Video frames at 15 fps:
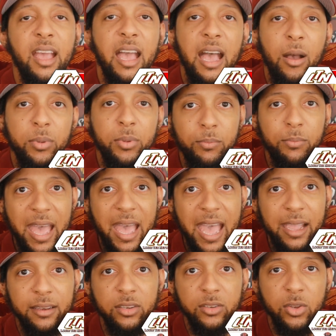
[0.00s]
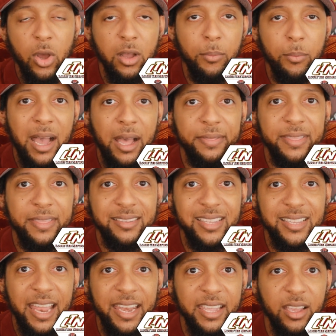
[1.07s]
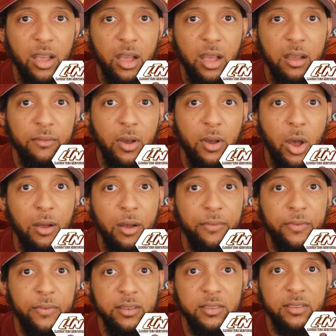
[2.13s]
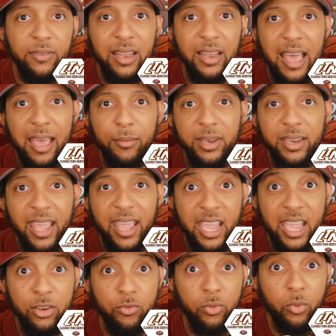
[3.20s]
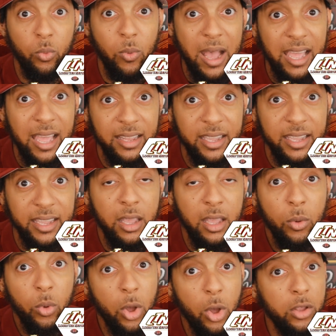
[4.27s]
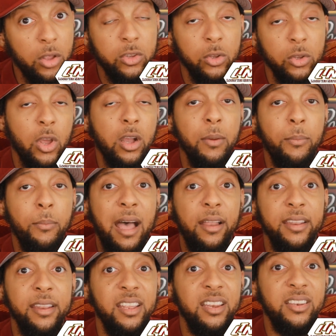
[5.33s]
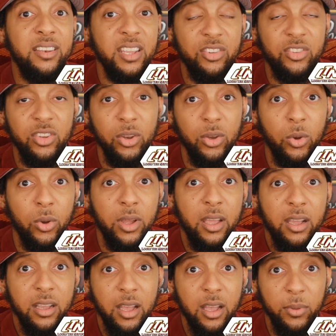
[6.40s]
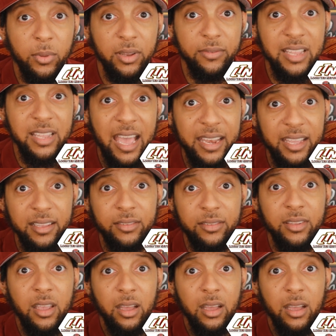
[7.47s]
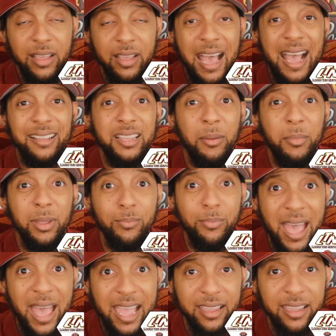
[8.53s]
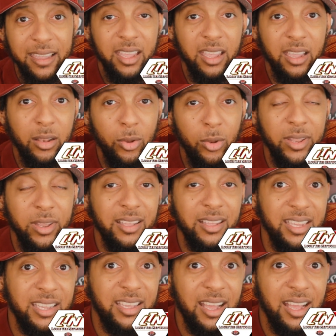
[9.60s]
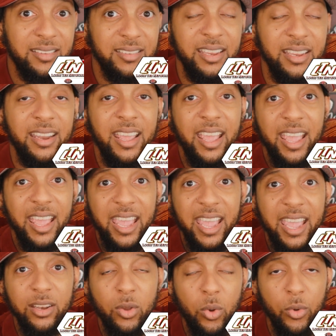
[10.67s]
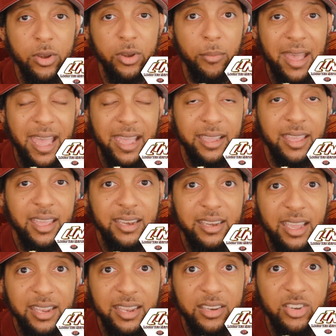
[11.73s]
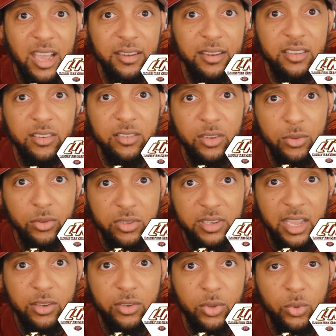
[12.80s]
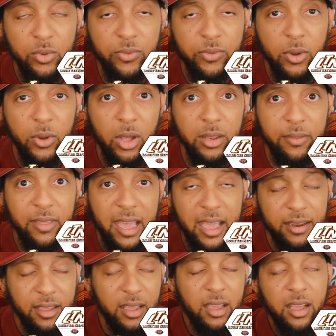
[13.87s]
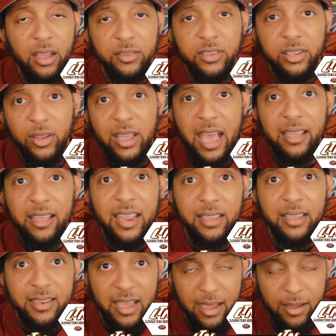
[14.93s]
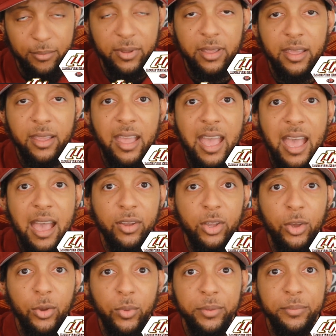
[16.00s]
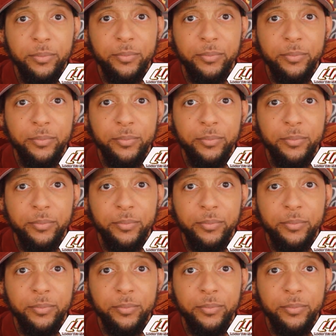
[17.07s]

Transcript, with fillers: I'll be back to talk about the signing of offensive lineman Andrew Wiley. We'll also talk about an additional couple of signings of guys coming back, including Kalik Hudson and cornerback Danny Johnson. So stay tuned for all of that. I'll see you guys next time. Have a good one.